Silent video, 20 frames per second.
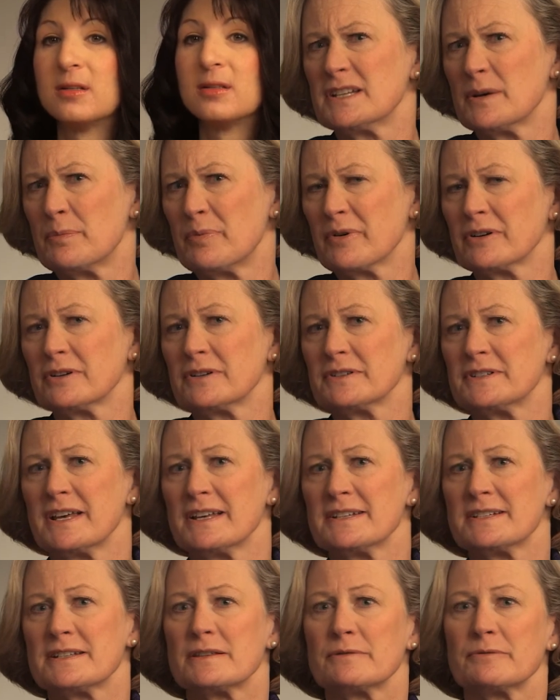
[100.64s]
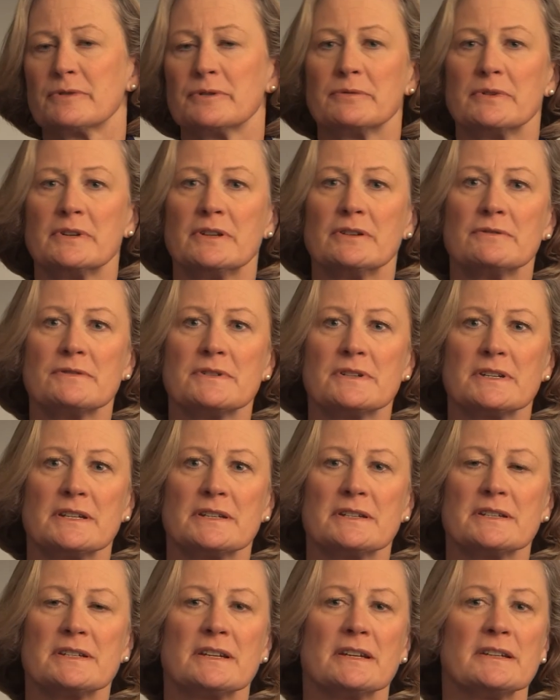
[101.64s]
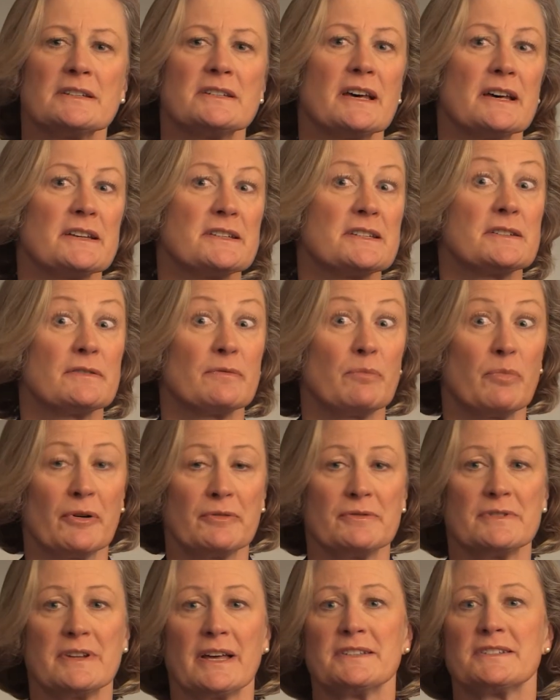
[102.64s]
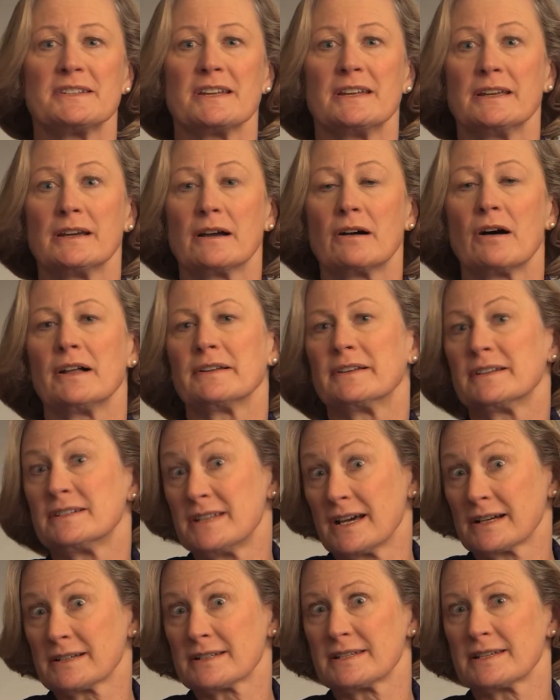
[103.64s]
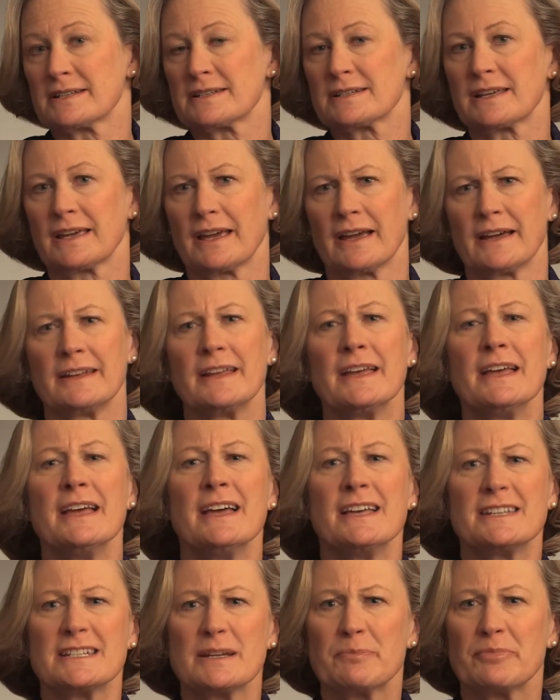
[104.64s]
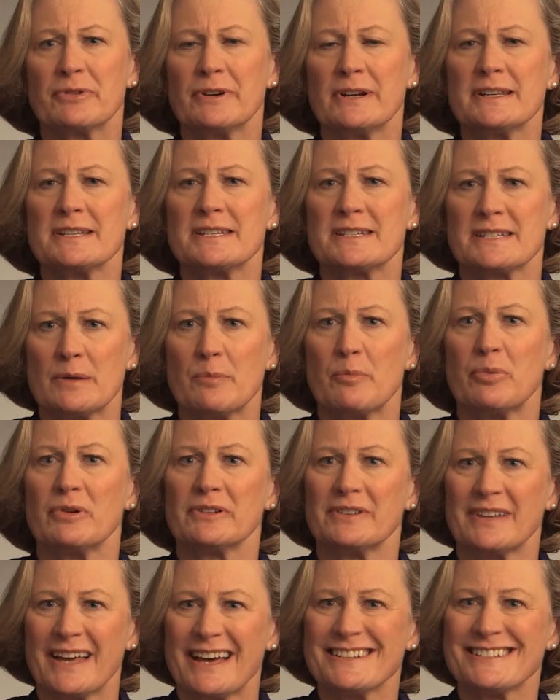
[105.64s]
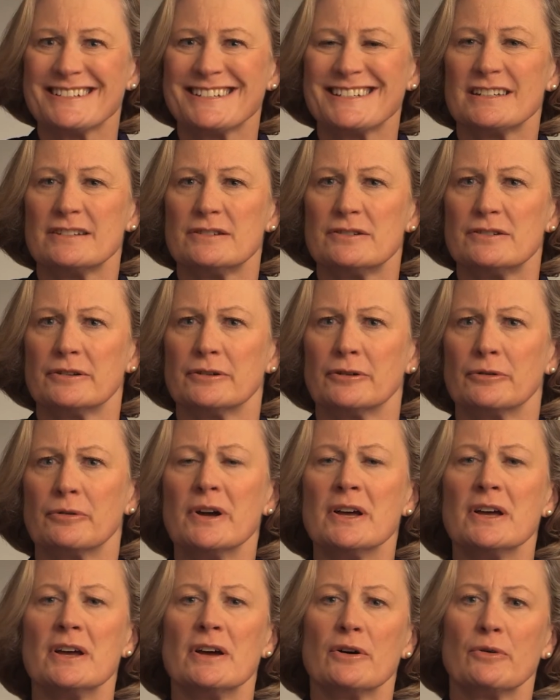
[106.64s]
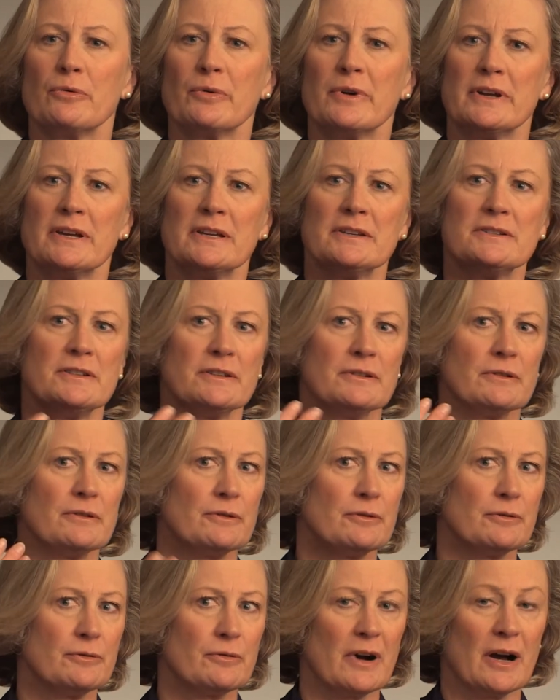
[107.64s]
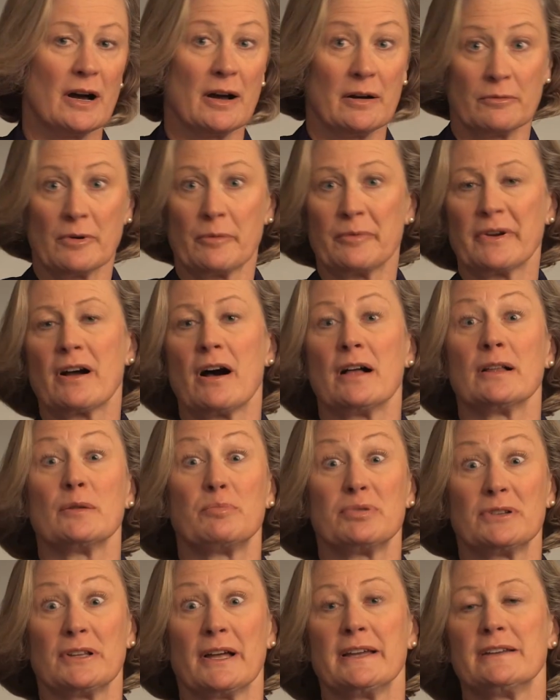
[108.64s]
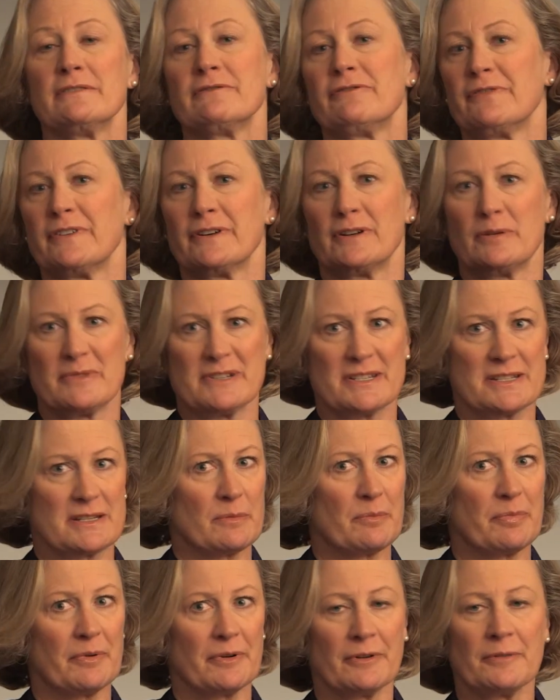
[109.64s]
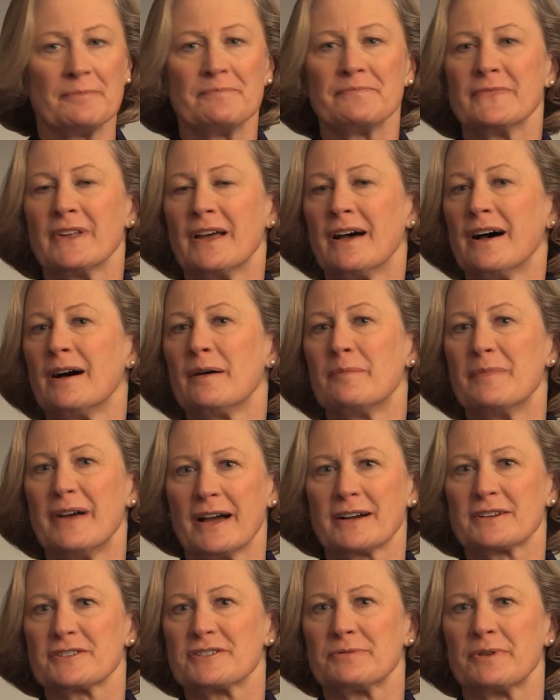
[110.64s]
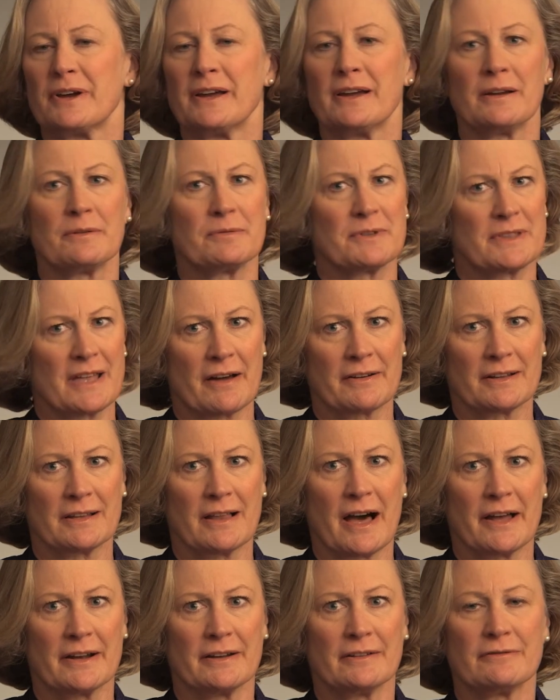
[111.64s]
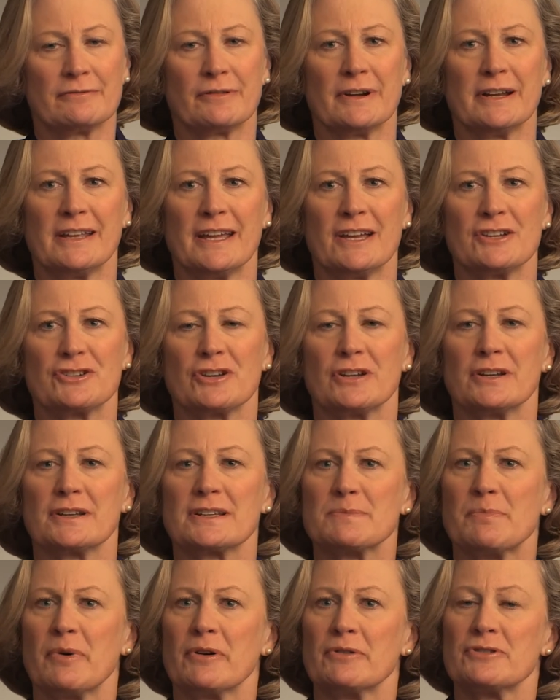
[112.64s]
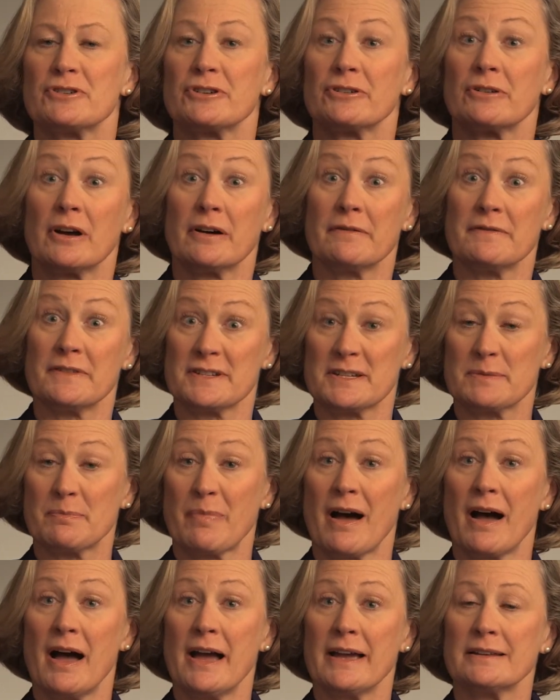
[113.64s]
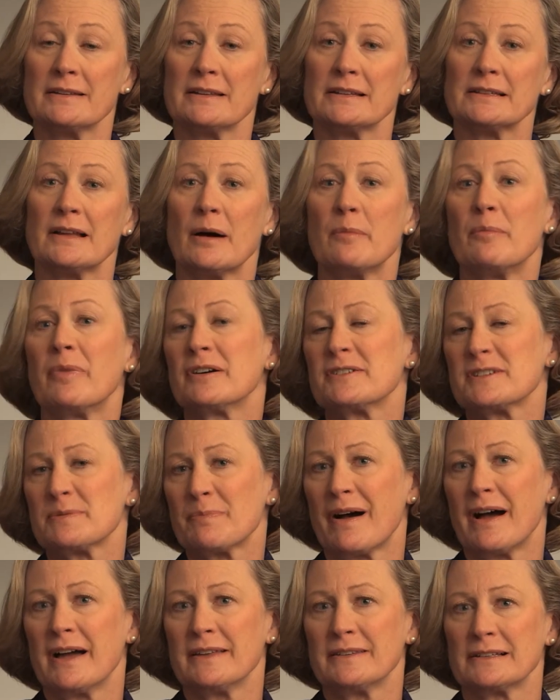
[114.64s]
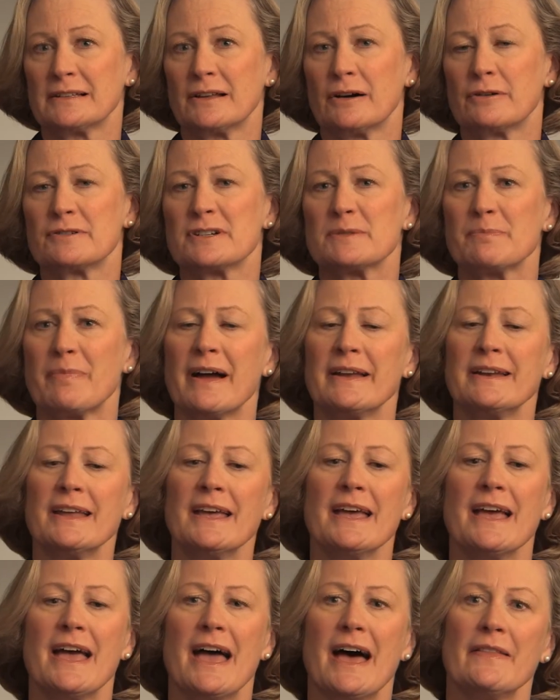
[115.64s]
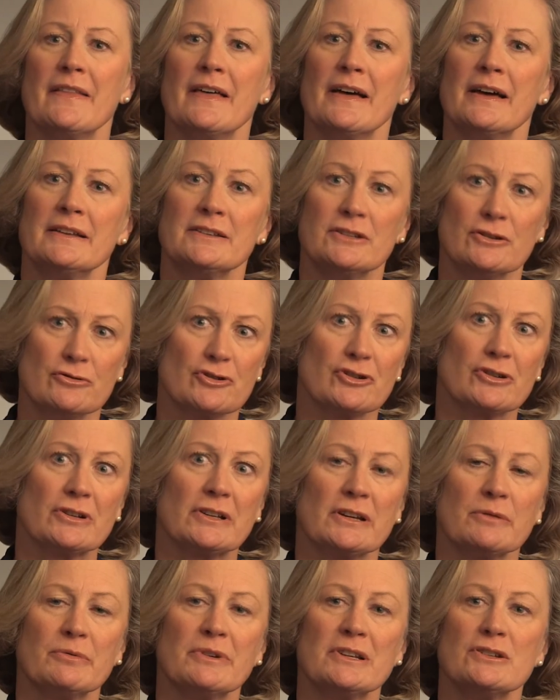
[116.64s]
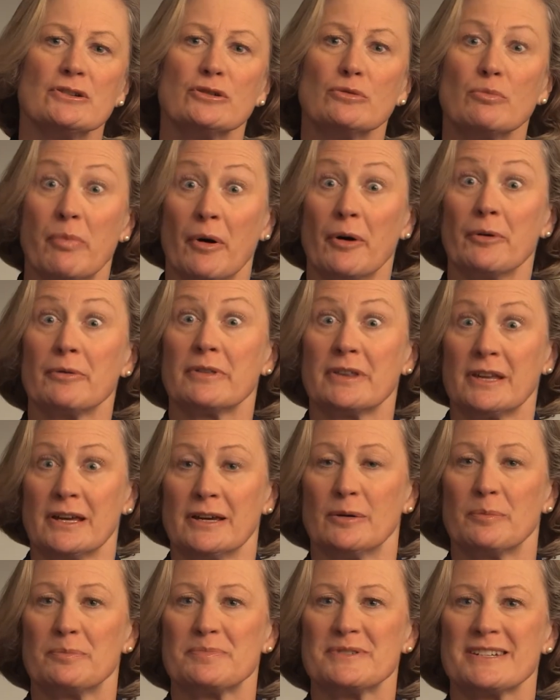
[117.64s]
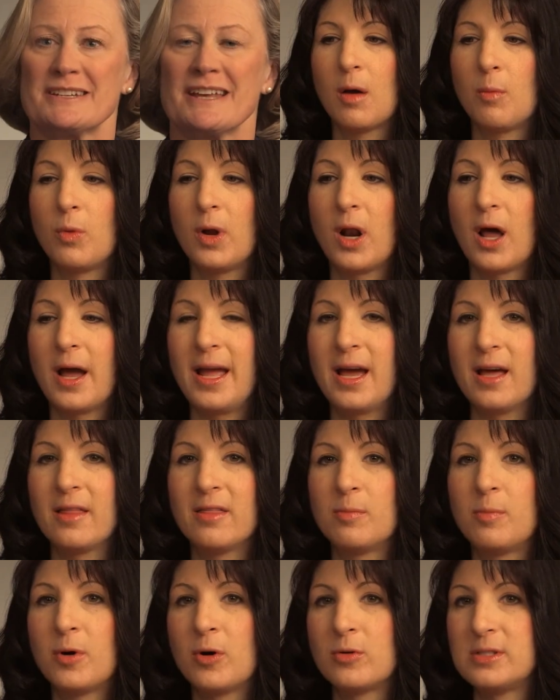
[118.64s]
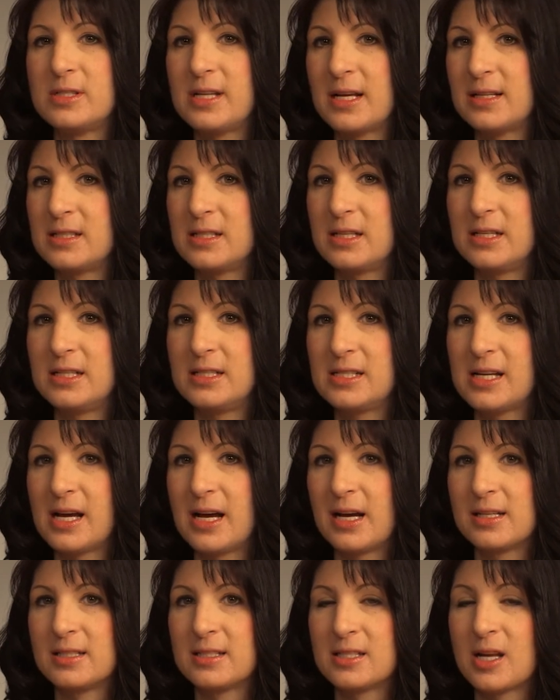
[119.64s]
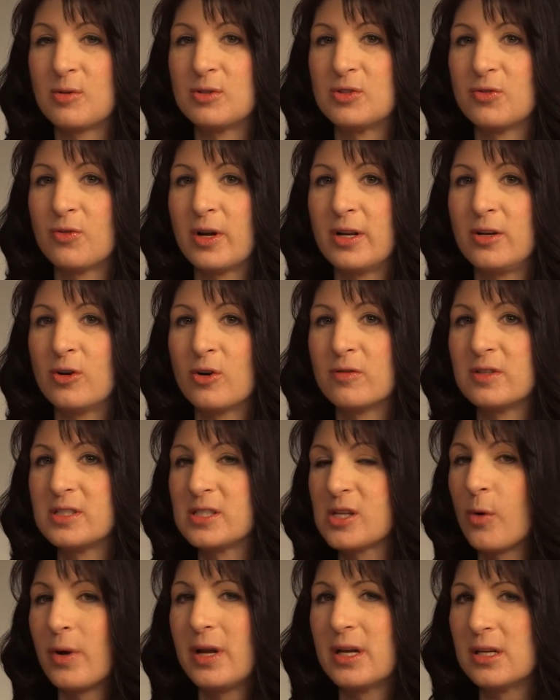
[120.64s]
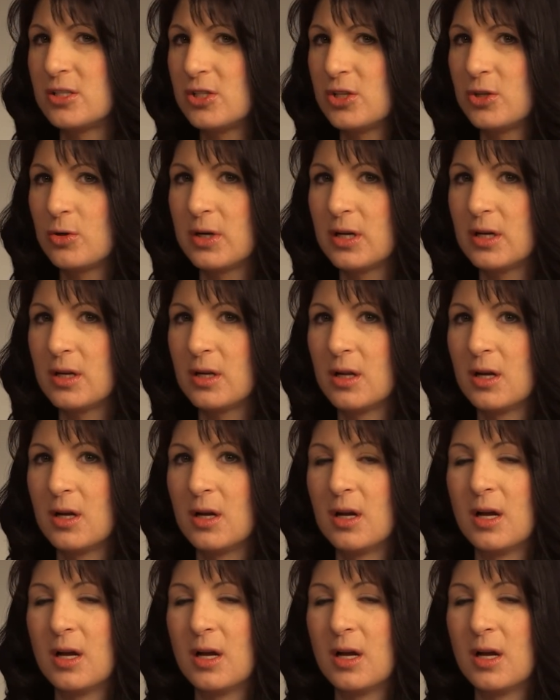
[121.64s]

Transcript: Typical test that we would use is a test of bone density called a DEXA scan. It's a pretty simple test to do. We do what we call a plain film, a simple x-ray without a lot of radiation exposure of the spine, the lumbar spine, the lower spine, and then usually we do both hips. When I had the bone density test, I was very nervous going into it.